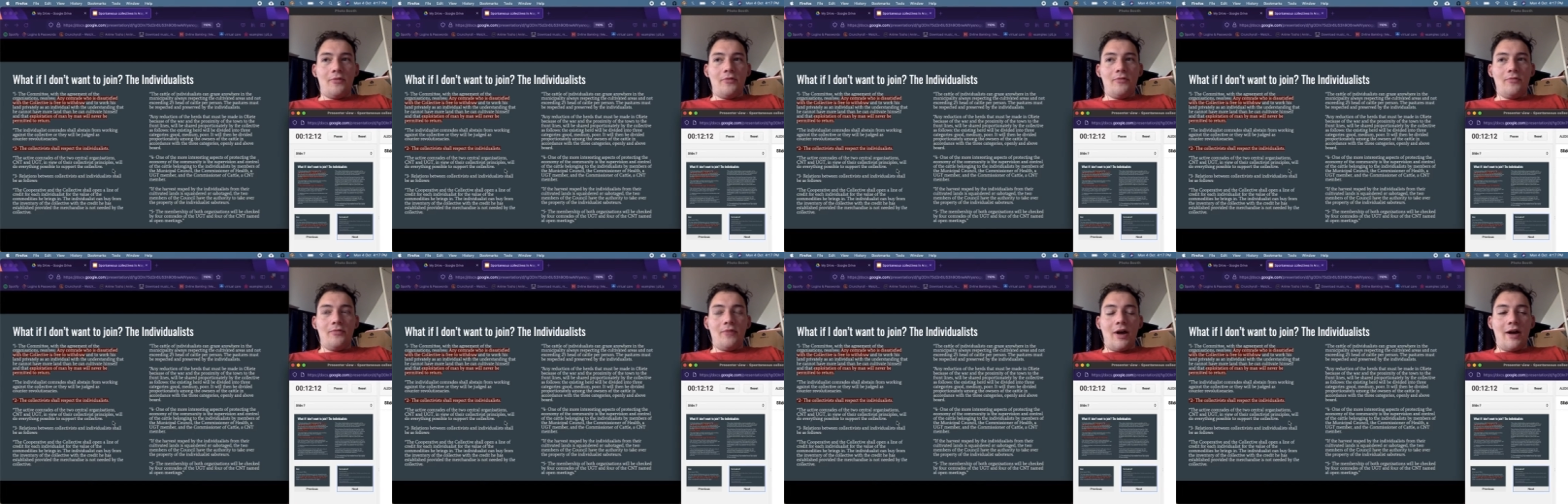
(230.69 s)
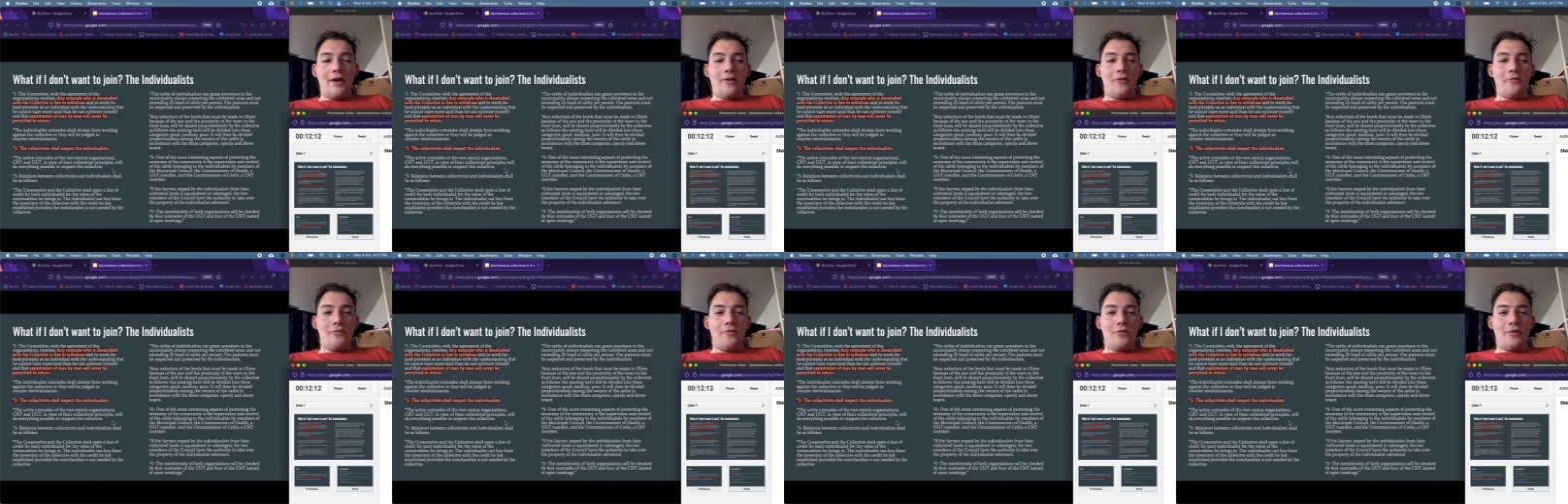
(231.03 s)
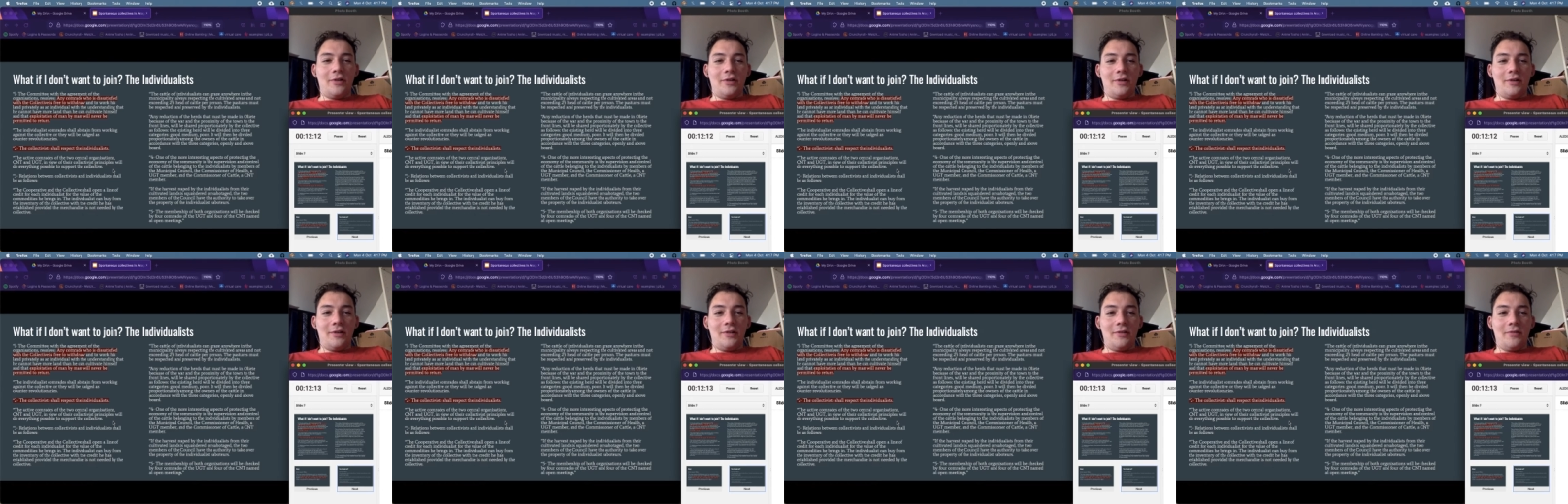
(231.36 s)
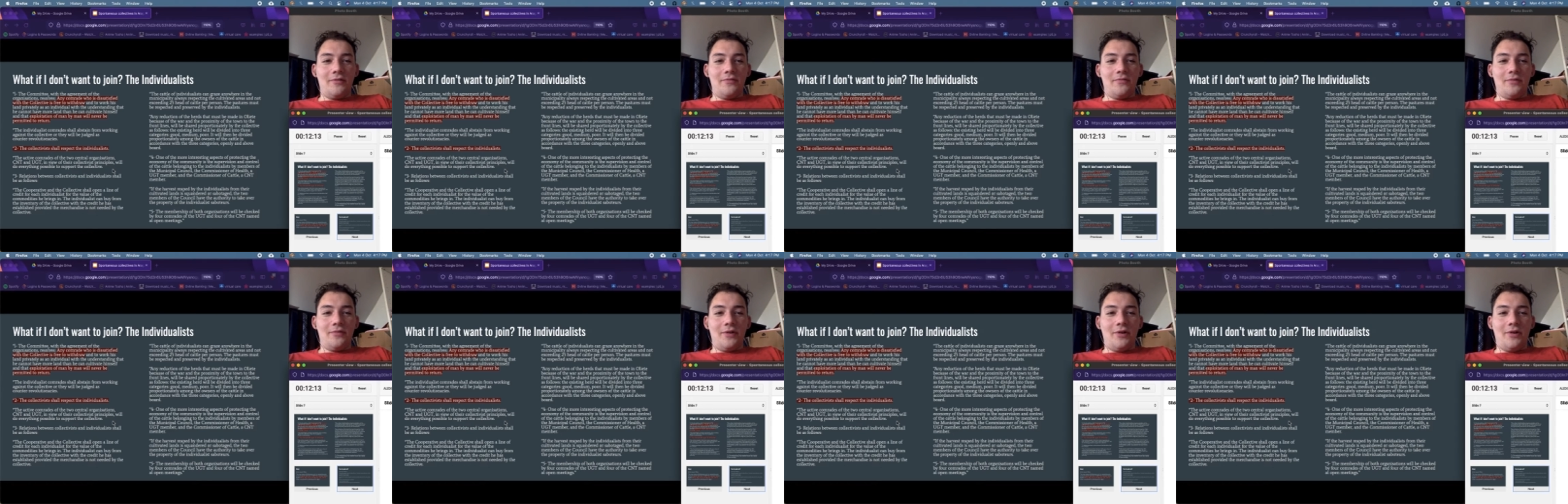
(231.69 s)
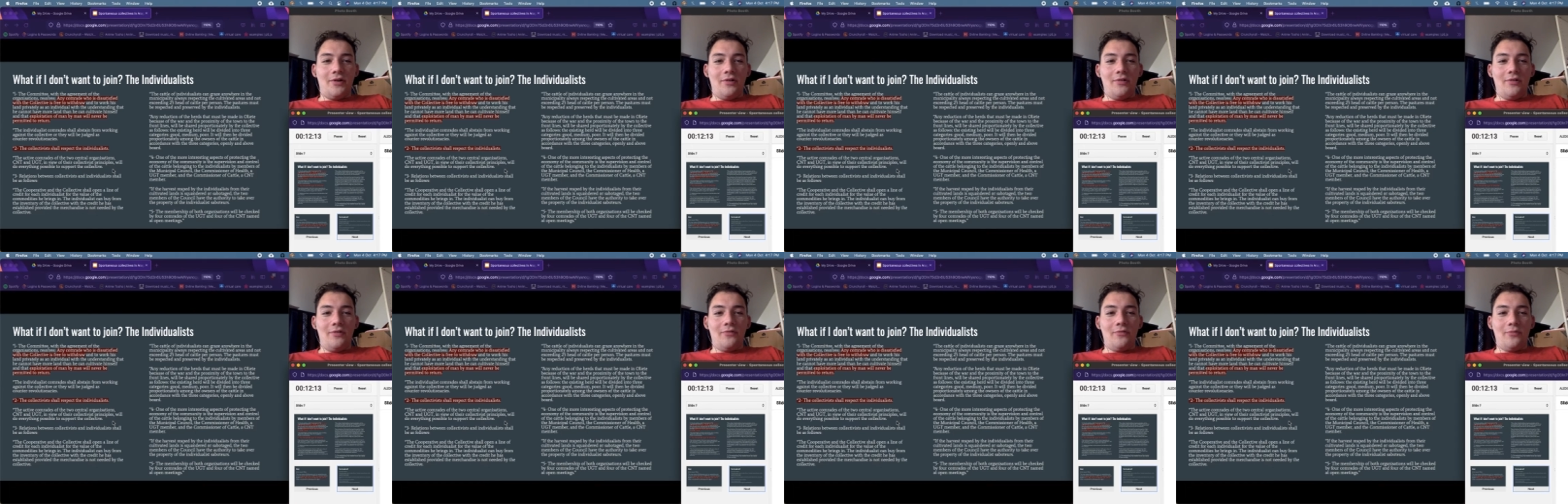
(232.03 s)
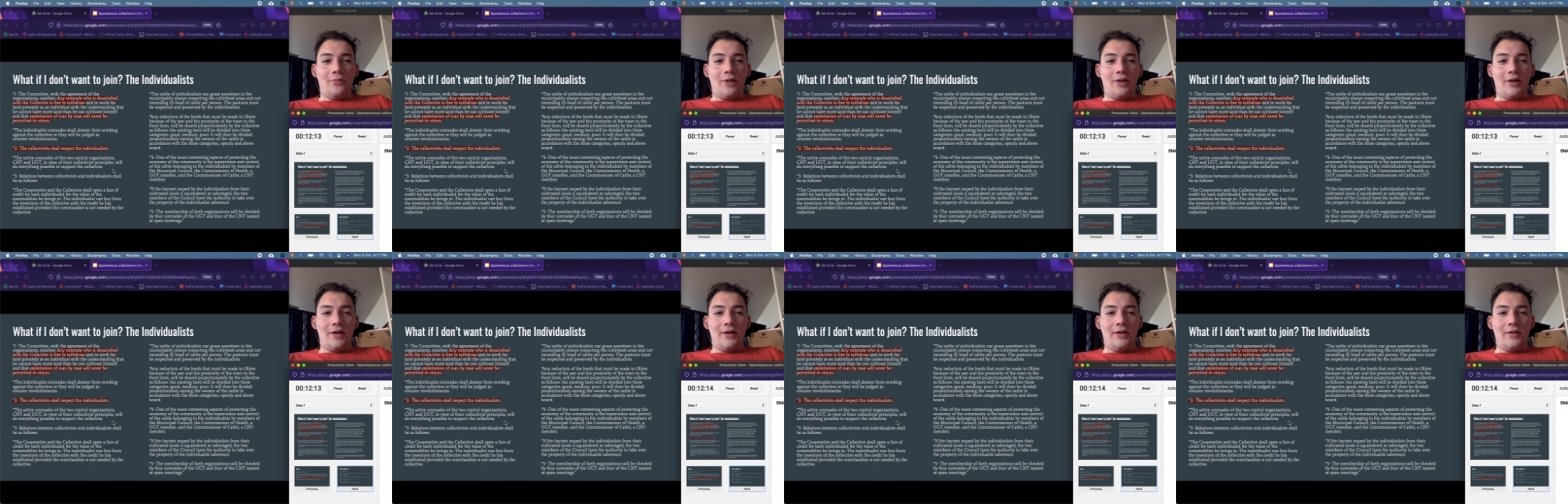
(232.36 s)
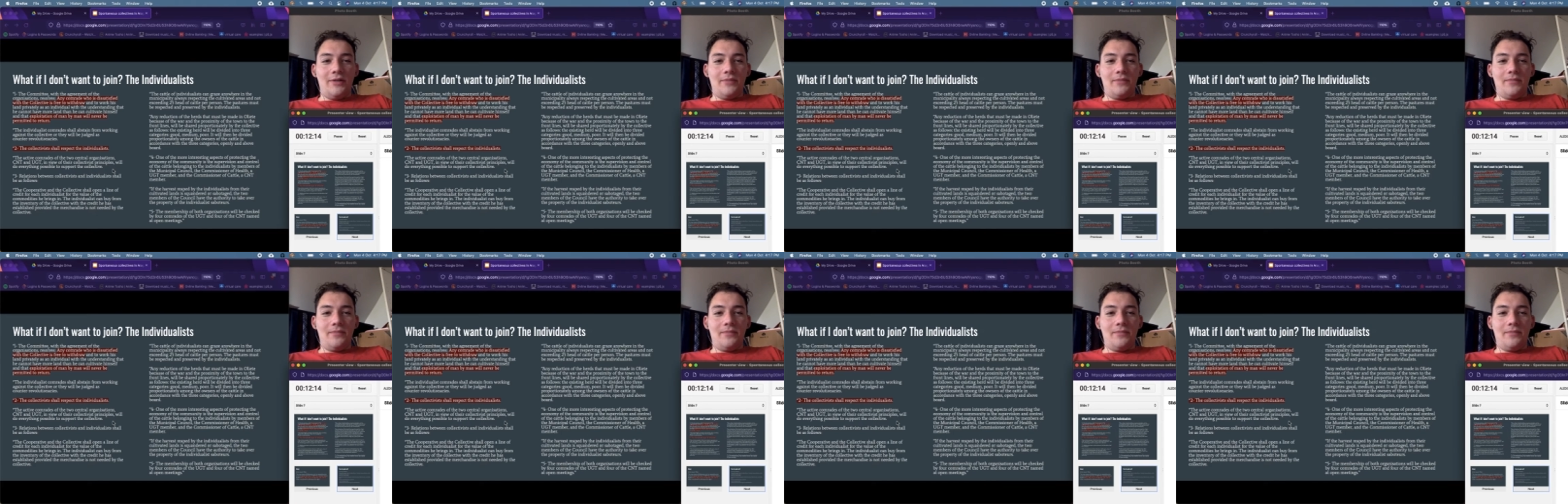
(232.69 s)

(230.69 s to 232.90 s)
I don't want to give all of my